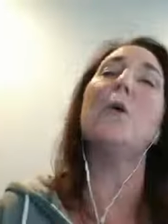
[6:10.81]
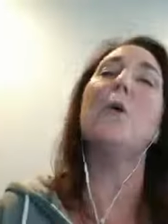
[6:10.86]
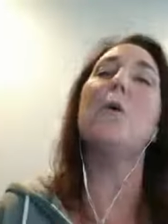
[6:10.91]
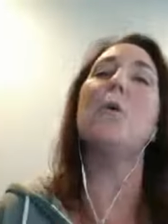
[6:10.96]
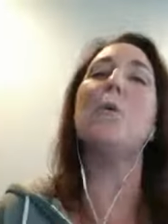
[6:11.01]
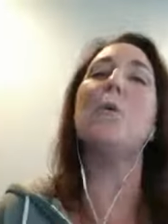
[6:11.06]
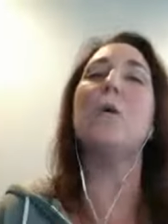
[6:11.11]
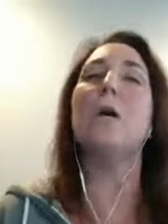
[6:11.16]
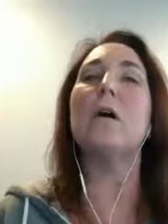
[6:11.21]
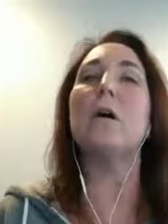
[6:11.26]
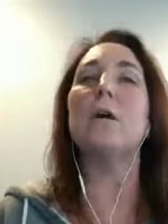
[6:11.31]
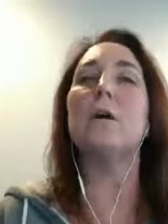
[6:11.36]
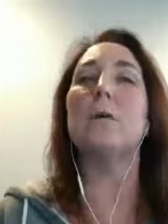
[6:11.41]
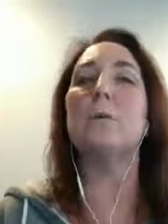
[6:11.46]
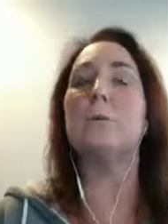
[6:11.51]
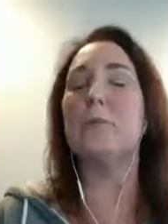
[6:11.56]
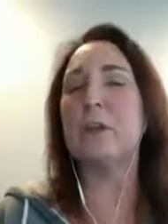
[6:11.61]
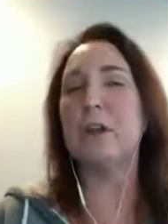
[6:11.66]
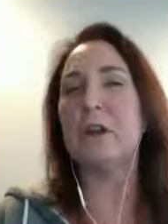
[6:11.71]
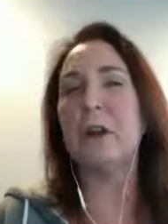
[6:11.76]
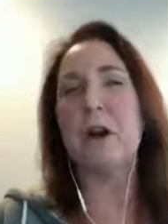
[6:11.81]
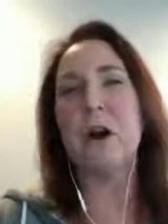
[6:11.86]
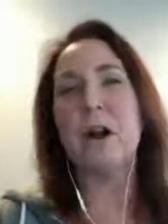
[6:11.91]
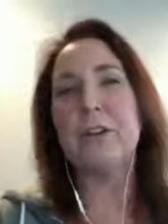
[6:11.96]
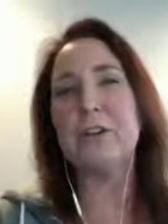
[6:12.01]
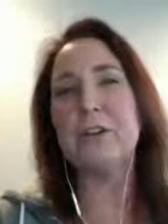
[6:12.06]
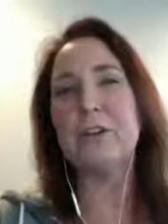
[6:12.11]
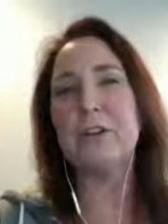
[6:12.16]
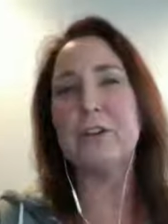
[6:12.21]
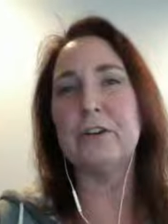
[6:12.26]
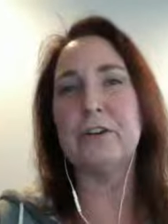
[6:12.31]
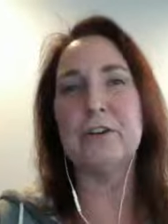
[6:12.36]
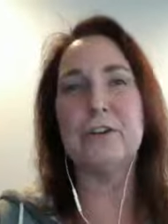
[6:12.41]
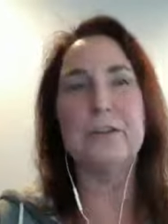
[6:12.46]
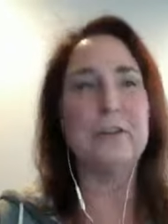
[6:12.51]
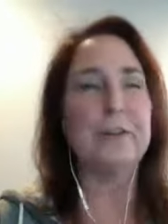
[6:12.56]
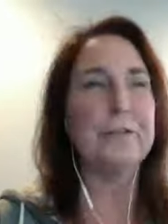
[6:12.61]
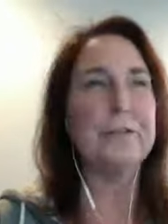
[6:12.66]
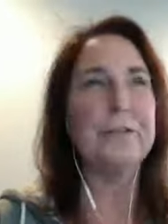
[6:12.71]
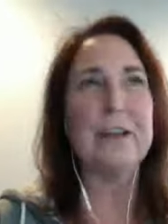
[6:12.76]
or putting on your
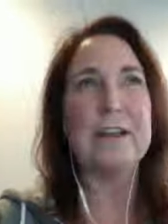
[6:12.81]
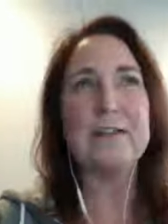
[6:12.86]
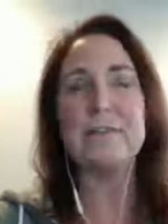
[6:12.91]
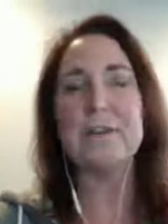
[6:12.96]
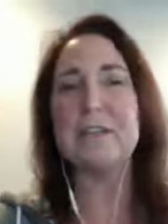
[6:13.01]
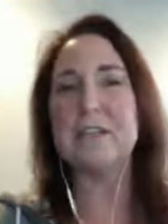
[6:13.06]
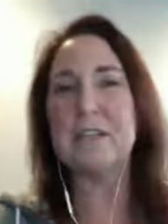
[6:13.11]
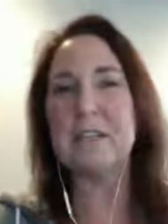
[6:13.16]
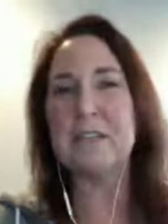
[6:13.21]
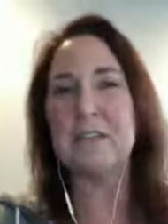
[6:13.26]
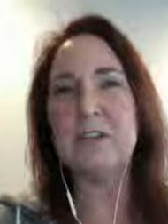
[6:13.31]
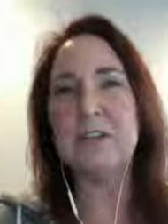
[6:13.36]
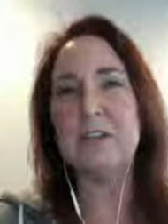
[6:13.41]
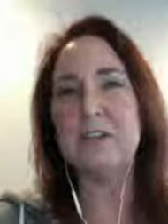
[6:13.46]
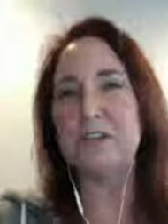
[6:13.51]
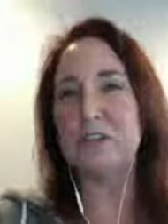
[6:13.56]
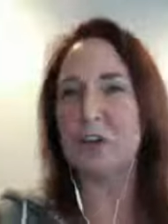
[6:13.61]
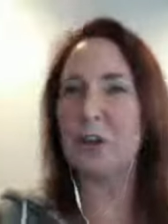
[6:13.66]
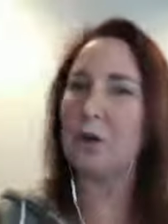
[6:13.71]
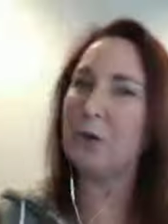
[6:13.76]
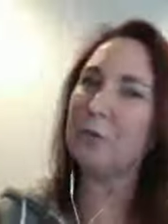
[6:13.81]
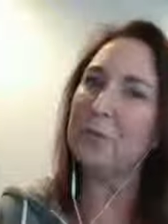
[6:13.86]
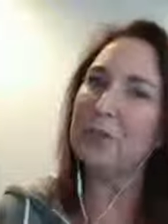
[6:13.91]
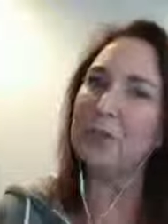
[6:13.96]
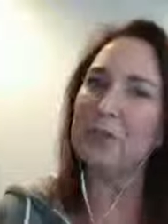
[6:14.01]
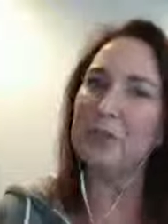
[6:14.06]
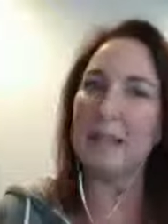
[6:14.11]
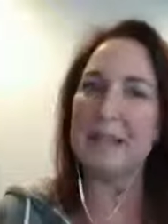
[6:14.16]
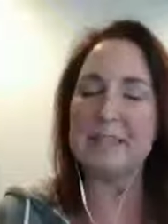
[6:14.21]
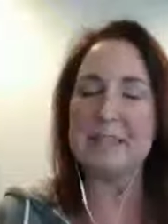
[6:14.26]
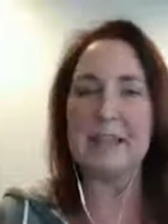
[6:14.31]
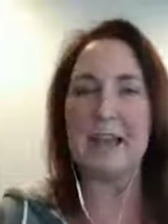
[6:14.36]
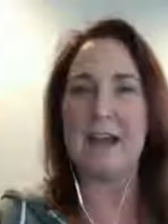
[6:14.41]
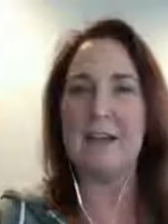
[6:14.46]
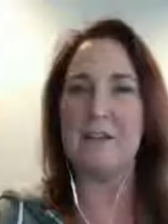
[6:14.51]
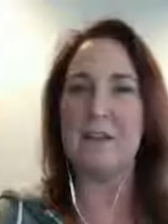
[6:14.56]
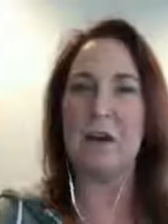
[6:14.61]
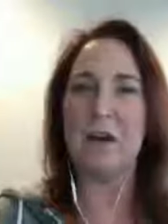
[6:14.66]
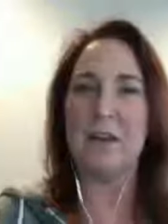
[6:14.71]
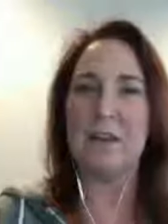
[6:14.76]
you know favorite TV show that you like to
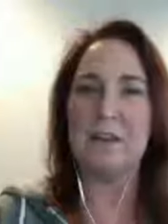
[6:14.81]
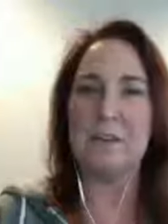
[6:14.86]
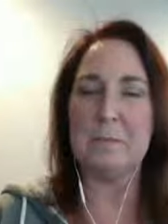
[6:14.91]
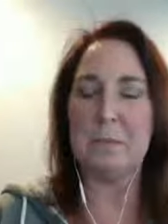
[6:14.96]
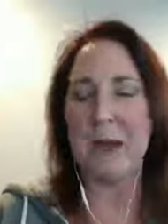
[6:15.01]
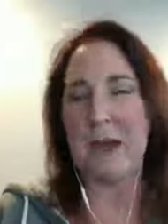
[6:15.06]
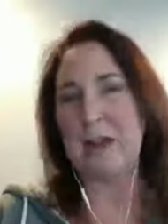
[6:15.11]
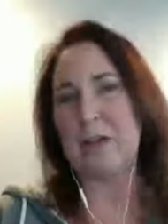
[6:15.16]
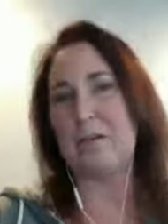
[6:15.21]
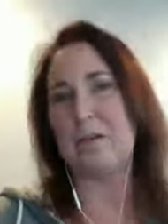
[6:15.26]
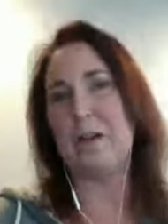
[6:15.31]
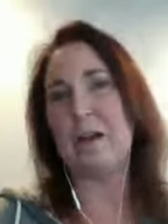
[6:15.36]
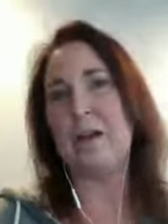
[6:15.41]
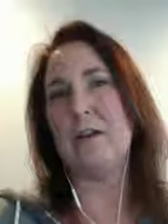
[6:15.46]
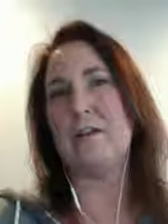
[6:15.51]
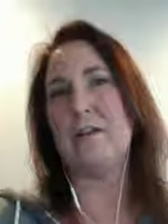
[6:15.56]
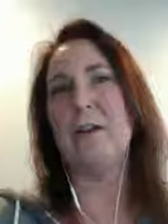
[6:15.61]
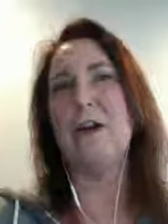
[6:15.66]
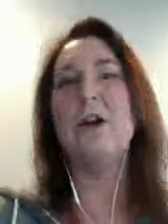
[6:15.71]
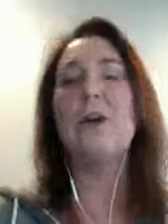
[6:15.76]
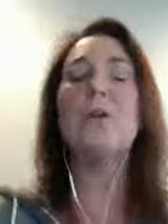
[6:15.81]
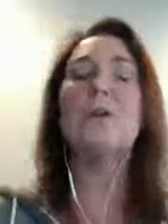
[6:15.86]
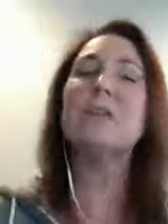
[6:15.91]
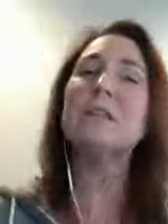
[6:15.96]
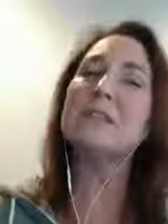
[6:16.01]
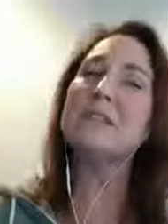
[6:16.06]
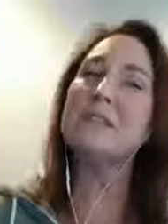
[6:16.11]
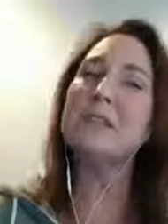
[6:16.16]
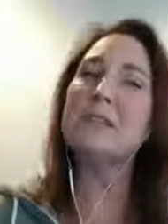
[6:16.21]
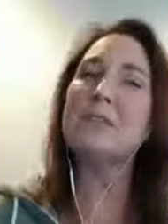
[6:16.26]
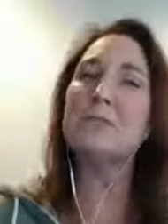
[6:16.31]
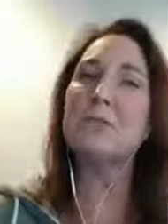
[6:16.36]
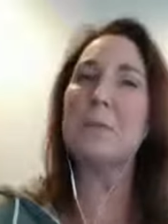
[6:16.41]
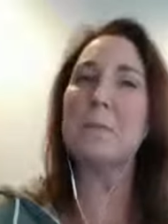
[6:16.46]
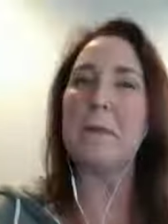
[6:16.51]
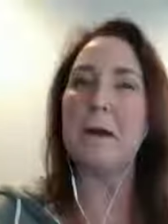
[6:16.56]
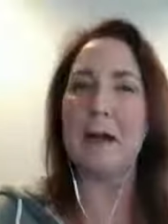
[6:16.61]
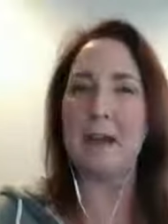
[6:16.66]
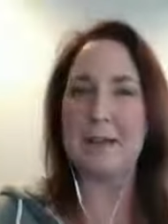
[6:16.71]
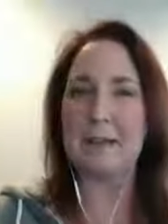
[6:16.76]
have on in the background or listening to a
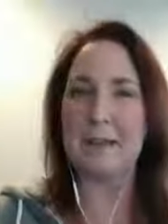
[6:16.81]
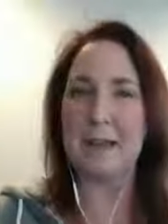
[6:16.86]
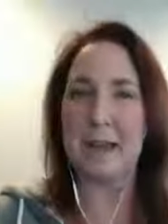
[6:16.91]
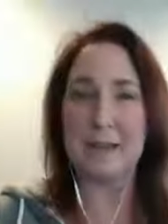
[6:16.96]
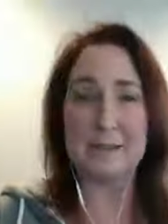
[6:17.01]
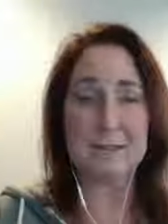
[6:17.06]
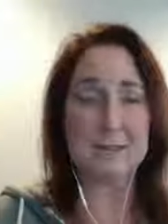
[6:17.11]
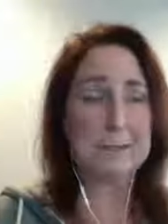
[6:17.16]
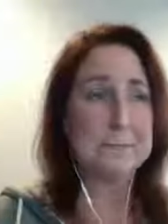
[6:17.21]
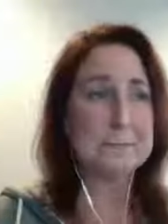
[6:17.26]
podcast